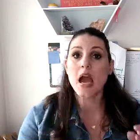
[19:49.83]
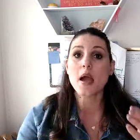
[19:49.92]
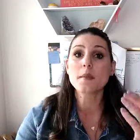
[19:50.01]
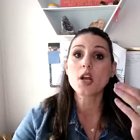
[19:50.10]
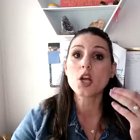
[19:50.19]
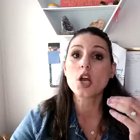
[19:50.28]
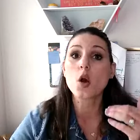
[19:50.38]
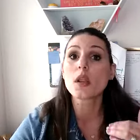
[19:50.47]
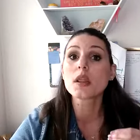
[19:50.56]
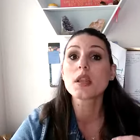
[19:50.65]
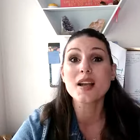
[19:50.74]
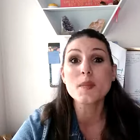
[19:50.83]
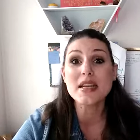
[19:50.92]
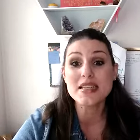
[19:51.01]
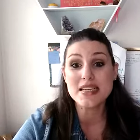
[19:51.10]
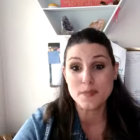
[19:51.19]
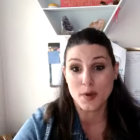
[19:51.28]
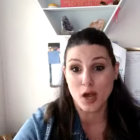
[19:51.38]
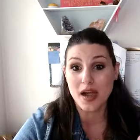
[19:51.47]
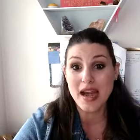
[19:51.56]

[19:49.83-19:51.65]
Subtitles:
I'm going to go a little bit deeper,